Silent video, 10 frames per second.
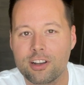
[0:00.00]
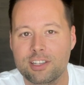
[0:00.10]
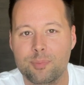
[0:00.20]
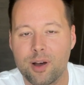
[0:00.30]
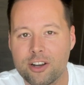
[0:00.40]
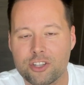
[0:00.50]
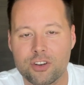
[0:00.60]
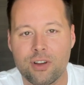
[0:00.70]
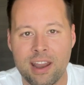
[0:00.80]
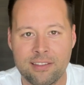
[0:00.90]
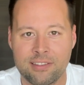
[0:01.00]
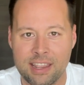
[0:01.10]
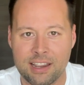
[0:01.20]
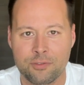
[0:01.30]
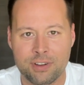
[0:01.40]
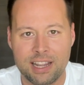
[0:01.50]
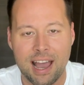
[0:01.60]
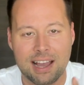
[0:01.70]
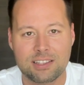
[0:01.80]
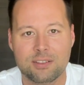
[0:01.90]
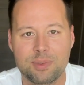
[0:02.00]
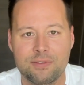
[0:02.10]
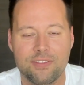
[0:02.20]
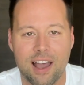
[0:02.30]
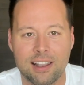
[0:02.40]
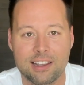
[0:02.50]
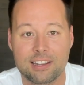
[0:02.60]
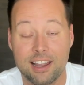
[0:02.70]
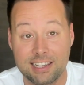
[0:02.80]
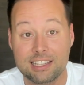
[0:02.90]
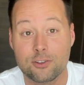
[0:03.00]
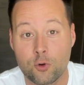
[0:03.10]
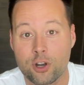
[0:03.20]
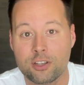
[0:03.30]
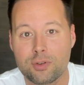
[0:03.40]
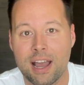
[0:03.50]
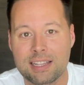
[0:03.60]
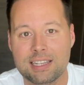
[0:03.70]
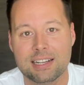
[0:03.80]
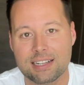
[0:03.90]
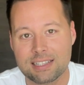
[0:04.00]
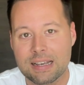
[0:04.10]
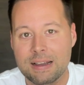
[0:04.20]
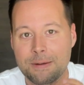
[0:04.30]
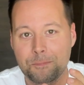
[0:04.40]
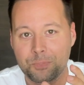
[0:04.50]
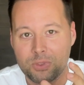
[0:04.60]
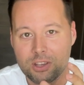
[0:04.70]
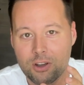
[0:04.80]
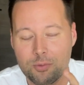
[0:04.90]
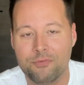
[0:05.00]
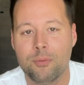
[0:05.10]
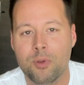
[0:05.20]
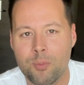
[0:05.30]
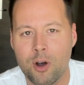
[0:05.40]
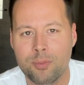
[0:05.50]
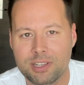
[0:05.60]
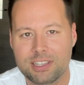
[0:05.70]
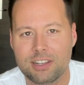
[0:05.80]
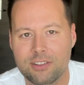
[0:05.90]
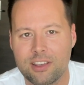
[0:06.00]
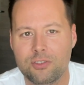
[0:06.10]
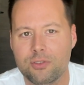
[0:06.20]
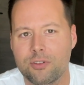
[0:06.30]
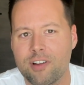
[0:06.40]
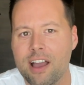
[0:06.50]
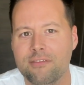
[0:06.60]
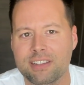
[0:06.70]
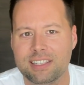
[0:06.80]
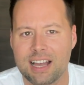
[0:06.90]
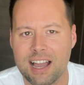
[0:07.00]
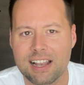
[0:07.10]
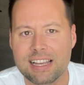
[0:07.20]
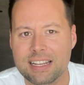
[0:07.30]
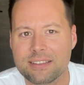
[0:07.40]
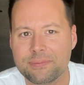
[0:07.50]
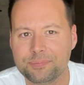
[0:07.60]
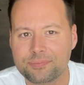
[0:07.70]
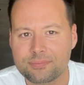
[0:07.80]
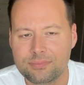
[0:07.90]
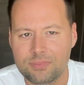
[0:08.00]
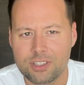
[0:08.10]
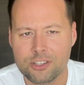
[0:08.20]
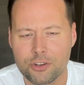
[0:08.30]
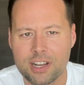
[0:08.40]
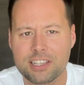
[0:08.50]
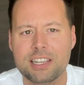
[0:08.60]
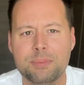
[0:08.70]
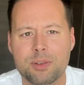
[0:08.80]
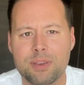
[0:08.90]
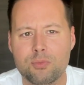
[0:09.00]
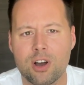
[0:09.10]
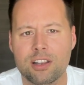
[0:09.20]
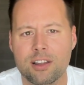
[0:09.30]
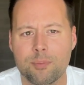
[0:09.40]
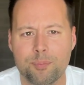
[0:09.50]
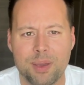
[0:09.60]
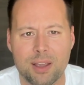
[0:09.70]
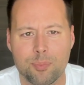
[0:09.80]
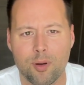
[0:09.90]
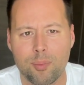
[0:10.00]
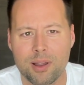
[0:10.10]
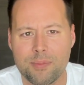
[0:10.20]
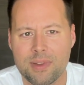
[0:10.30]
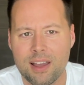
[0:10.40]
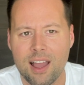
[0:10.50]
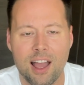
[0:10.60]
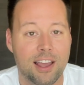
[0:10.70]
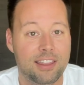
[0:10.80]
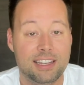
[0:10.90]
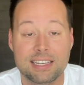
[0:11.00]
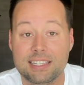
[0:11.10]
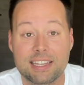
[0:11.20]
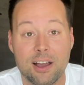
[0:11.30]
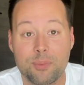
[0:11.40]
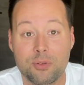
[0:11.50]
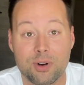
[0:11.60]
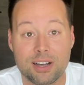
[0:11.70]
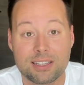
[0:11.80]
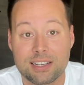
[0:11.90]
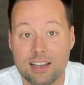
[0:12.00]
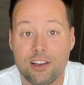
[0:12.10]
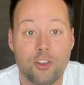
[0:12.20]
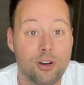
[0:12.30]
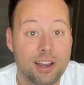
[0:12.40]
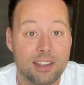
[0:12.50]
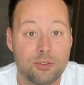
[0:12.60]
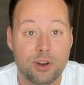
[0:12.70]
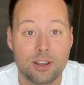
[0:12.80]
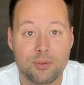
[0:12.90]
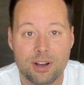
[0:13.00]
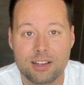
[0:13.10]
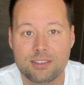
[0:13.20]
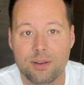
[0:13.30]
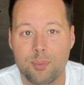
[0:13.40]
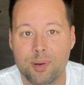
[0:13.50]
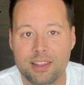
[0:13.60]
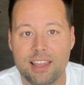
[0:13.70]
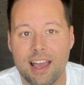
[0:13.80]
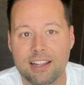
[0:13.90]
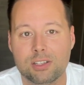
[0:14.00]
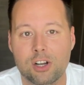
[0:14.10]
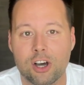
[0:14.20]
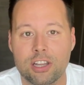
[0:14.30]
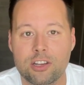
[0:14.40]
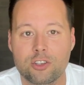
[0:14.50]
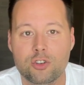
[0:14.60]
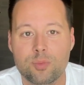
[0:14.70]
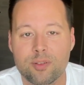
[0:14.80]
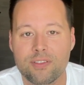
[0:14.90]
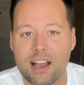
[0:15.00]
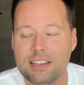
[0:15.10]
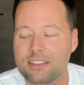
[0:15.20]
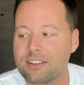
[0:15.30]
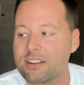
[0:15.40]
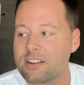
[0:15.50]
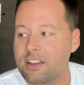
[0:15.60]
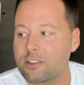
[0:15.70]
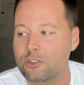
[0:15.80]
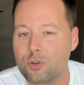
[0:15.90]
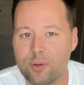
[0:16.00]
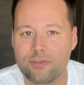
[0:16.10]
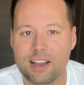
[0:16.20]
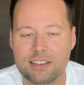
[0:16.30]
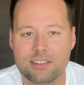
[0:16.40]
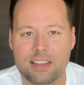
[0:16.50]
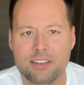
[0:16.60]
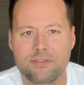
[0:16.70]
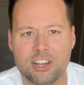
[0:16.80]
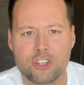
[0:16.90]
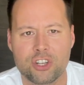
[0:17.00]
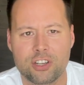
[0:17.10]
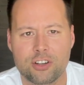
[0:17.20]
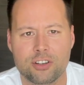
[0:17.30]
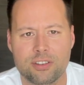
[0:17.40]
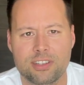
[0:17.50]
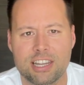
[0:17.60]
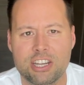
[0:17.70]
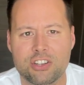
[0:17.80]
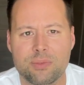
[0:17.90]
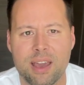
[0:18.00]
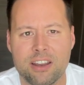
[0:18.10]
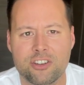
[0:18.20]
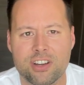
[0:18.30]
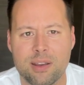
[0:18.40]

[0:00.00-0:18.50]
departure or anything. It really has to be valid, at least according to Etihad, you know, from the moment still that you arrive in Thailand. So there seemed to be one big problem. They didn't tell me what. No idea what it was, but they had to call in a supervisor. The supervisor then eventually called the station manager in